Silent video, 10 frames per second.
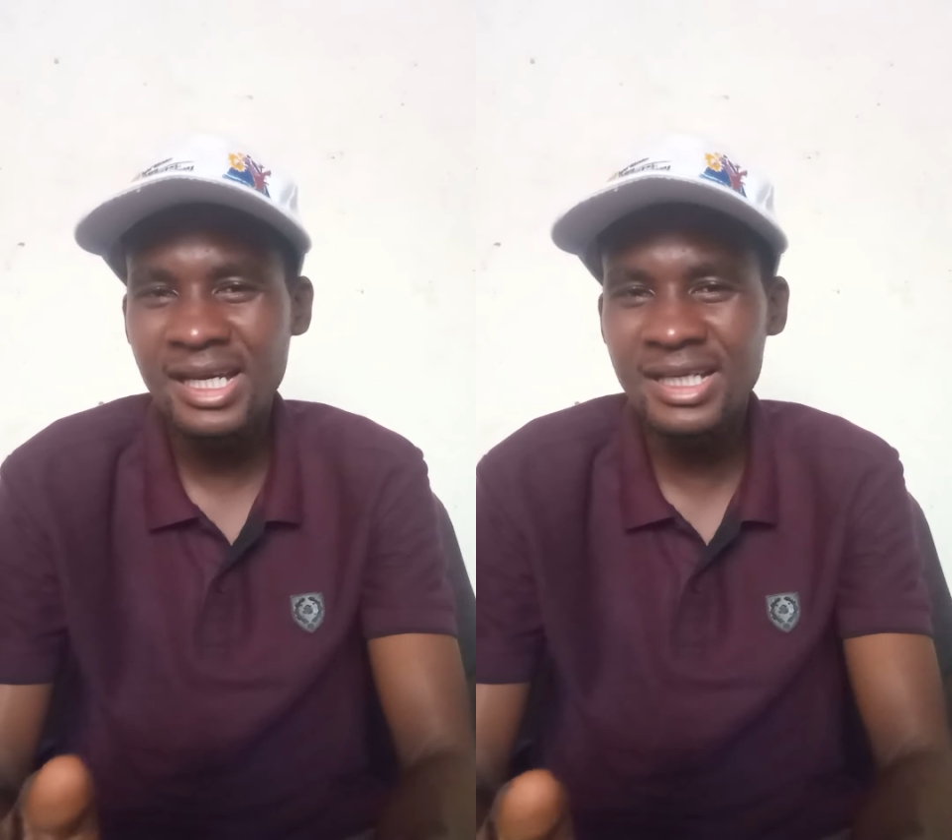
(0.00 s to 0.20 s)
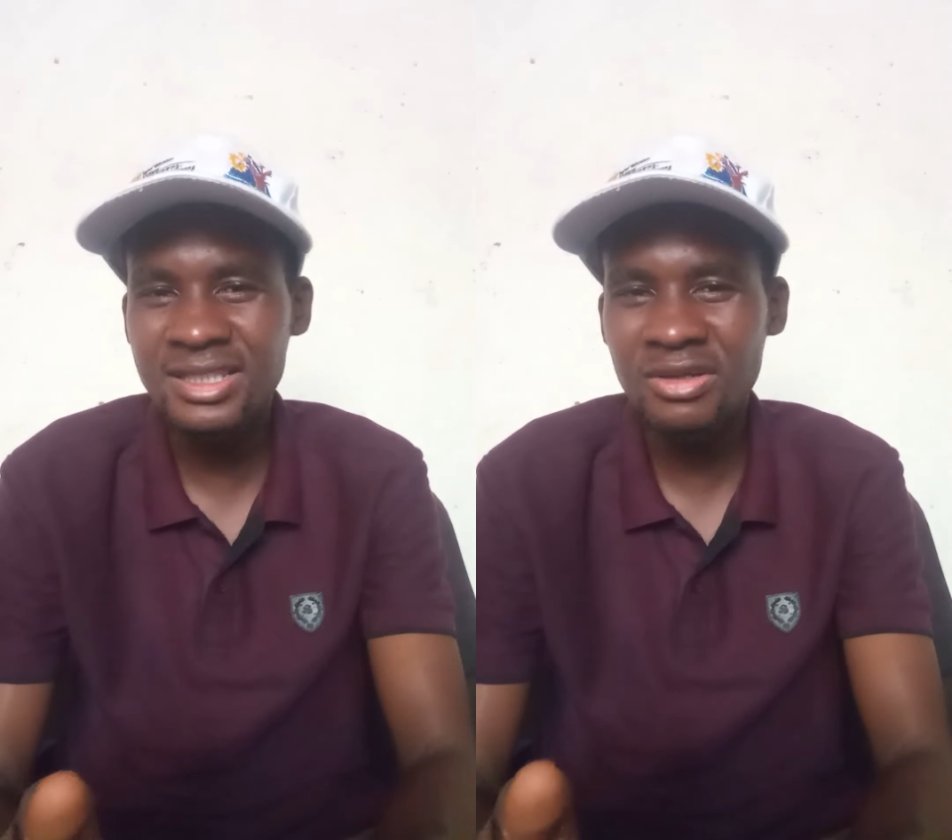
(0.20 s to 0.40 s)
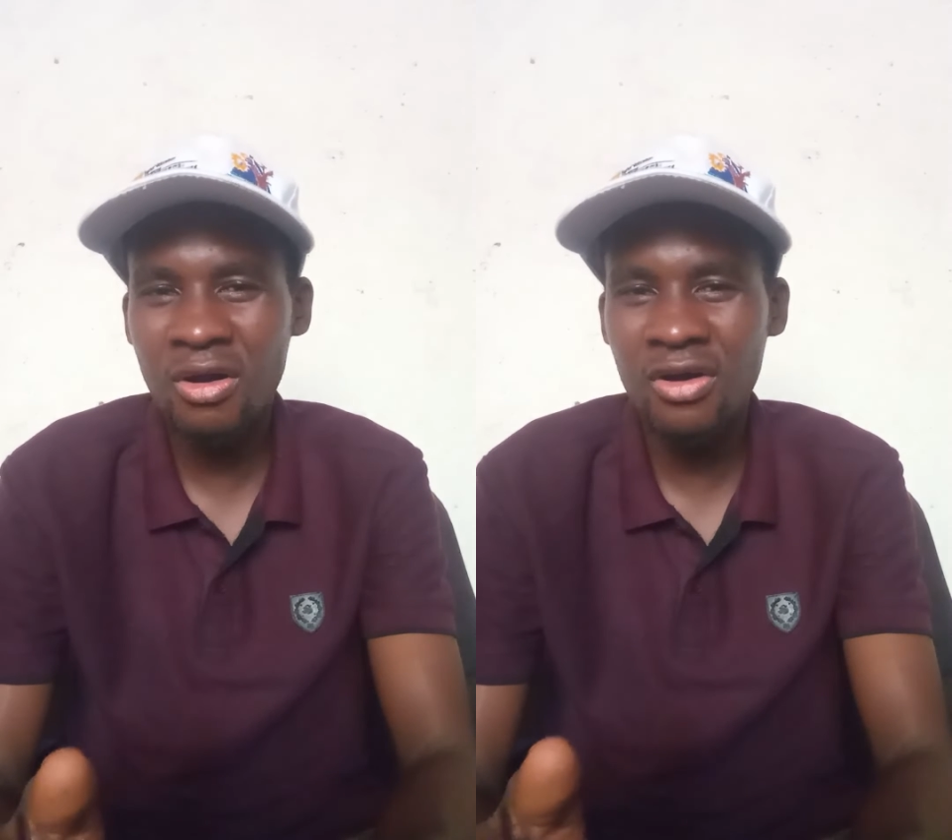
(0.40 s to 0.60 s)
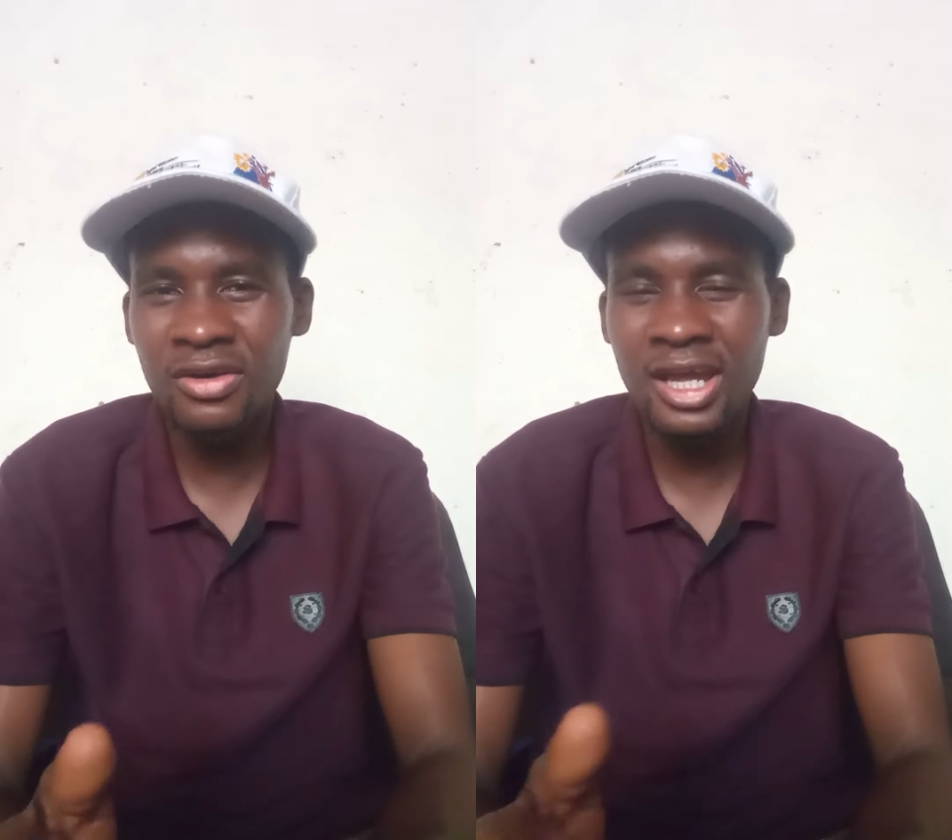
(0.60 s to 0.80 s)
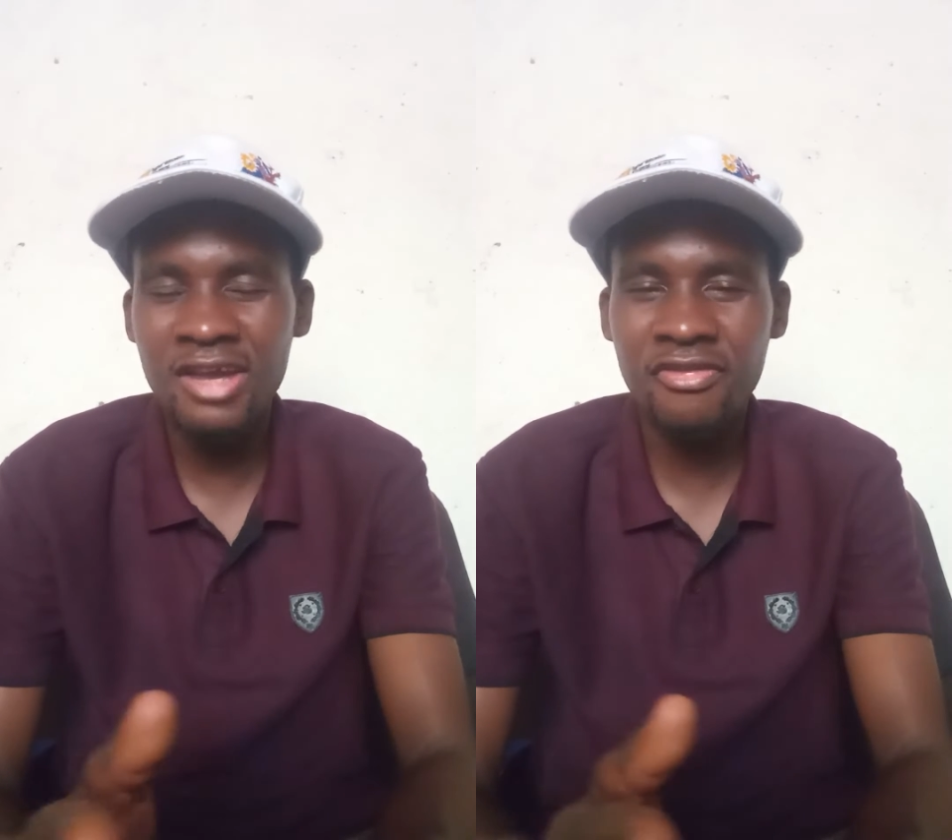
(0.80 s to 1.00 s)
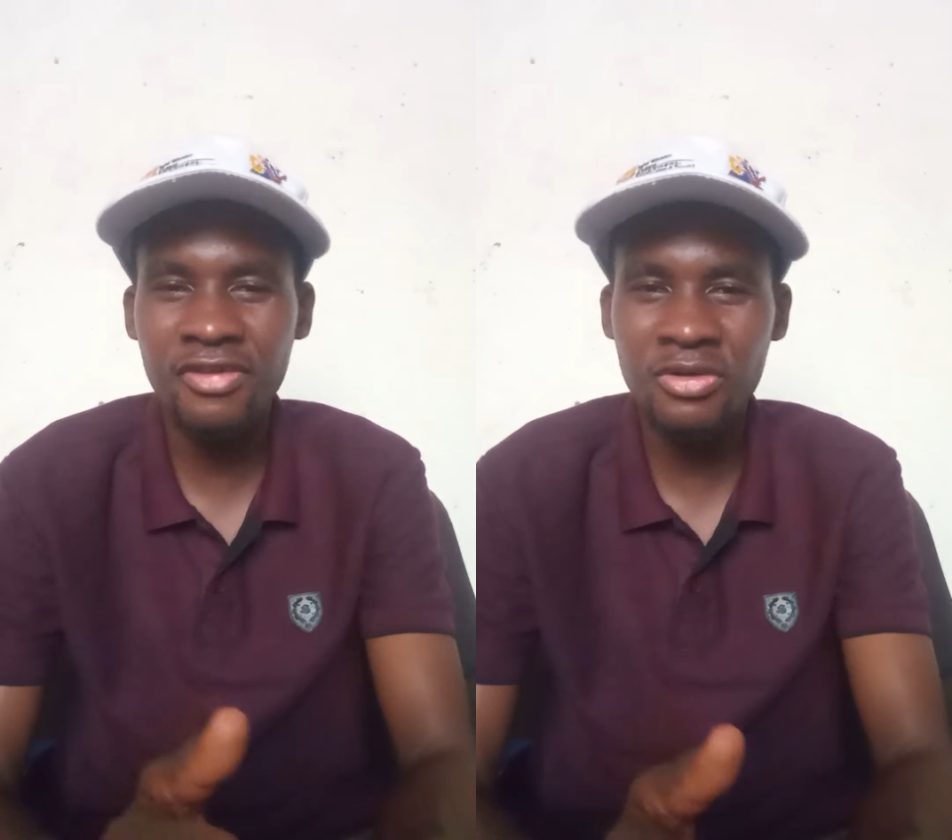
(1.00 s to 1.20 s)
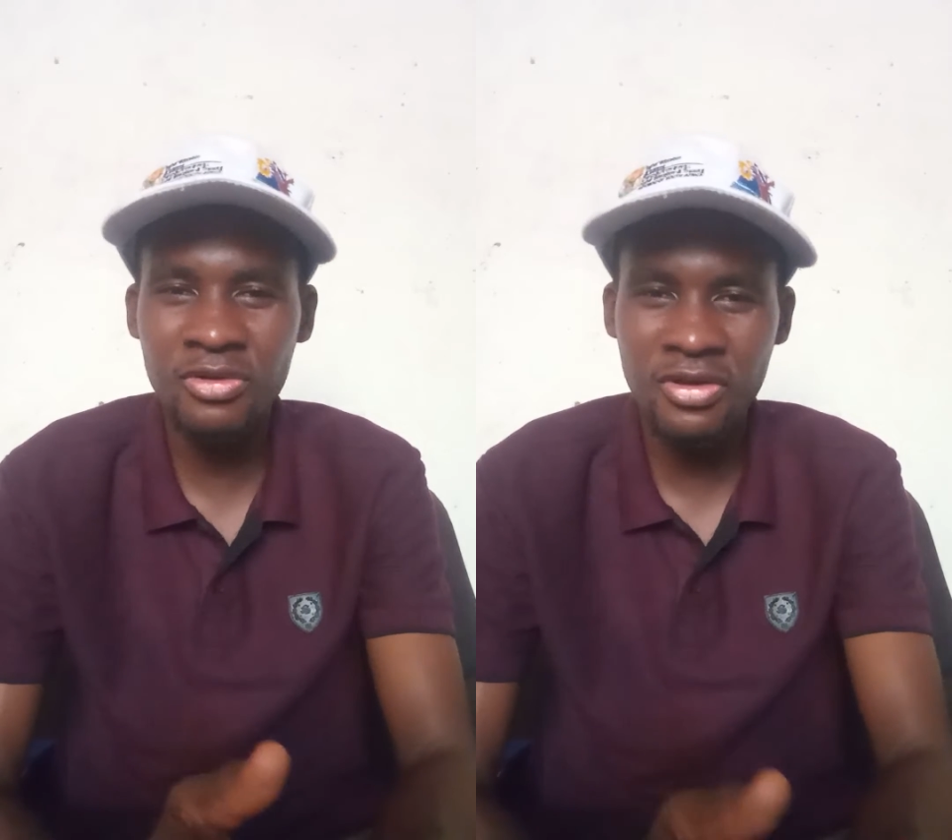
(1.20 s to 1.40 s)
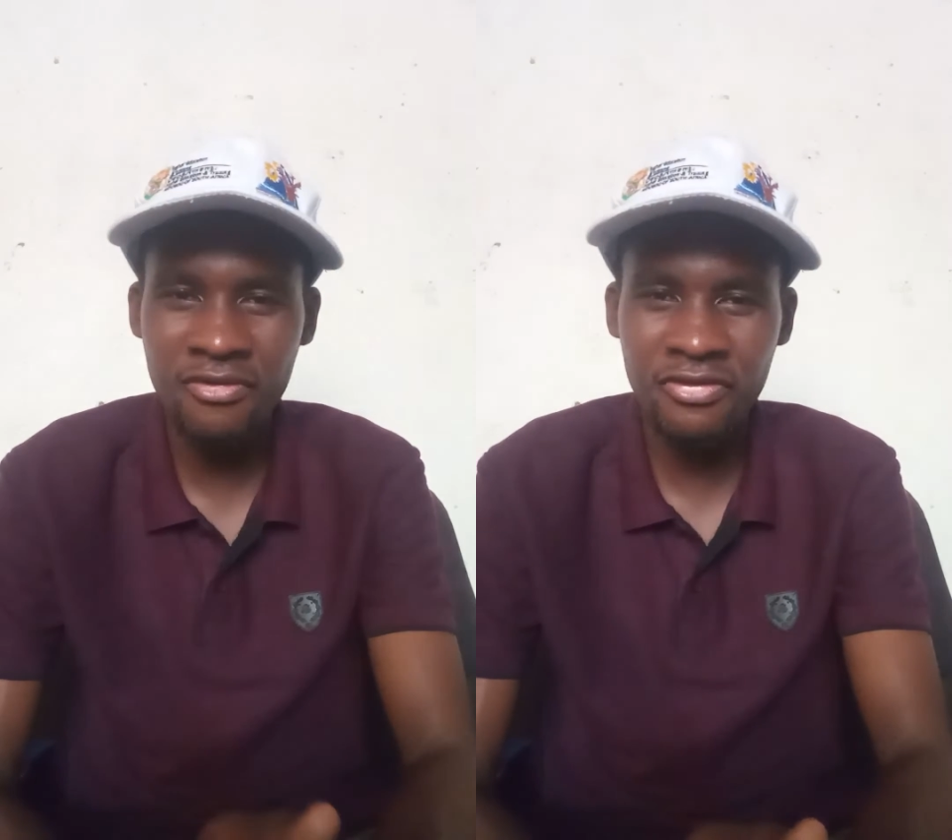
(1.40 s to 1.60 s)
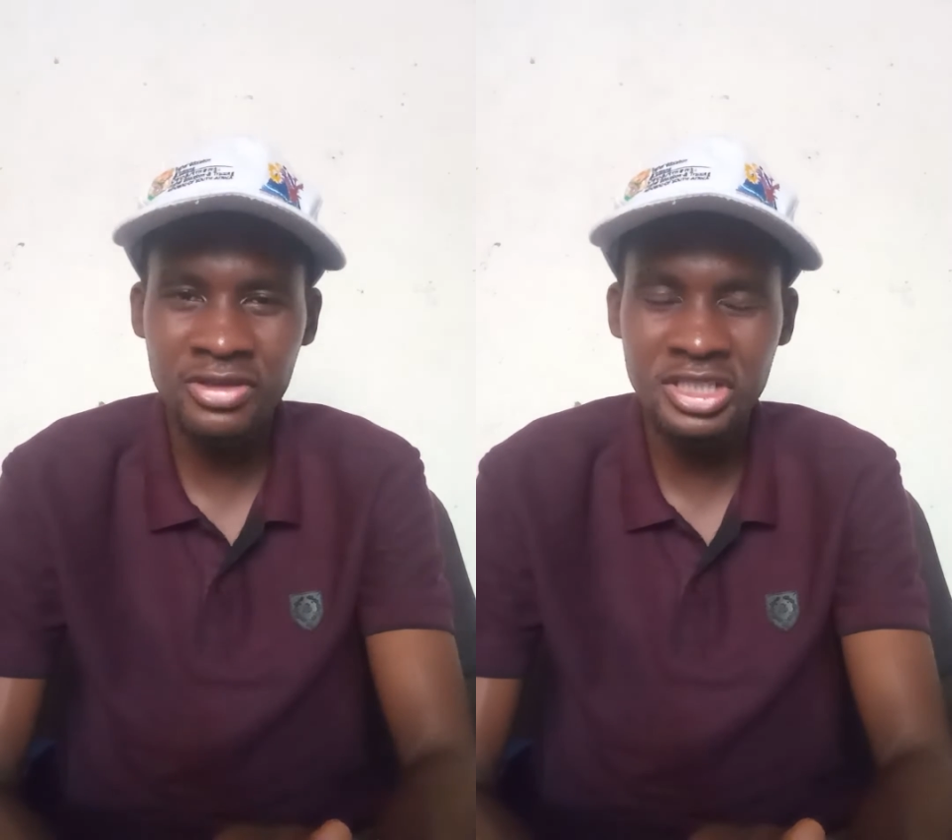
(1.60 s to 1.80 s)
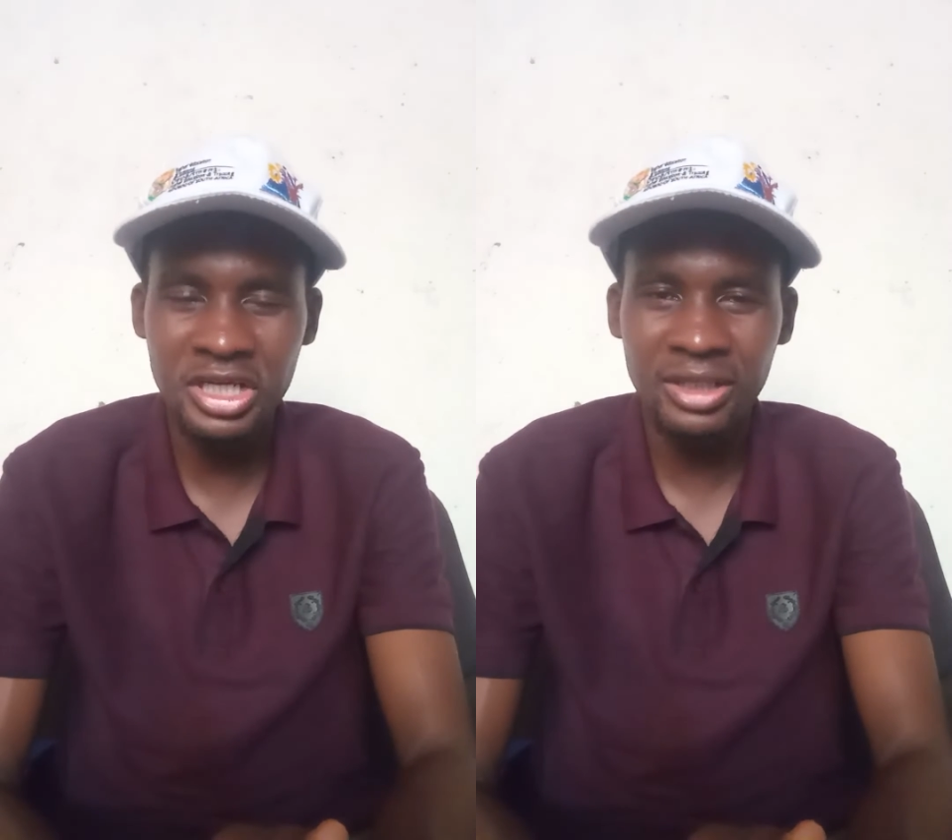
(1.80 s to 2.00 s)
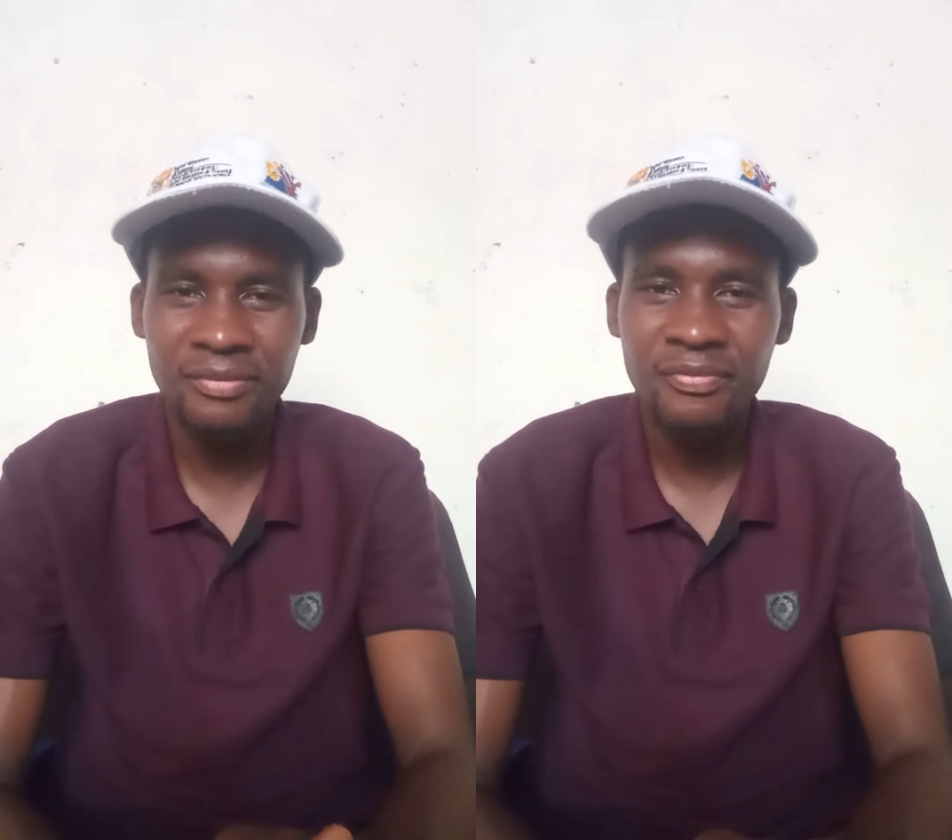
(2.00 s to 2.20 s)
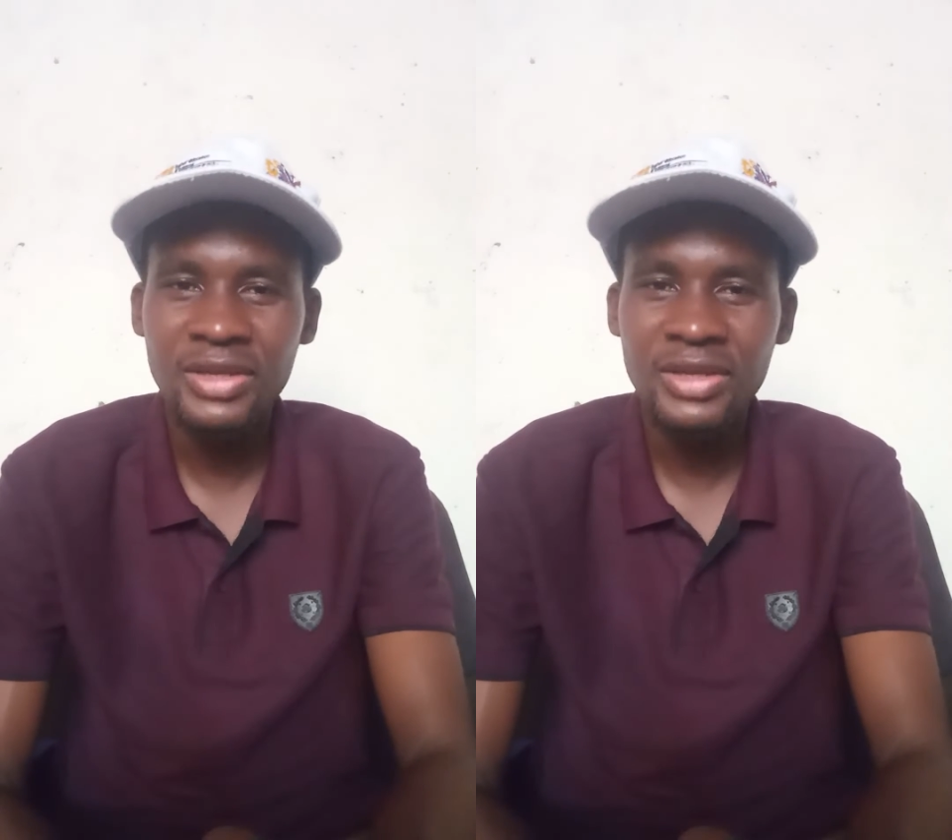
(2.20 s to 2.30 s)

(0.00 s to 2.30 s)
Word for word: it's on a official. shell.